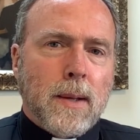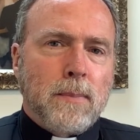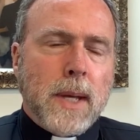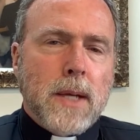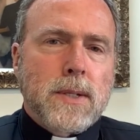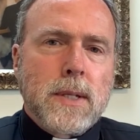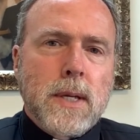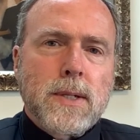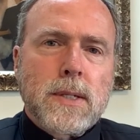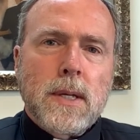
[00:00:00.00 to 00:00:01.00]
Because
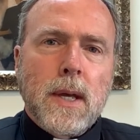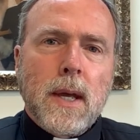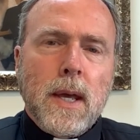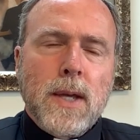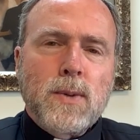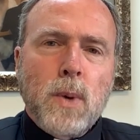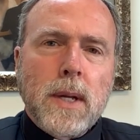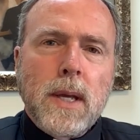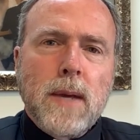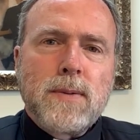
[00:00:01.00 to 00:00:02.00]
this is
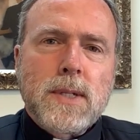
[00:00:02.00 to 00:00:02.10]
what gives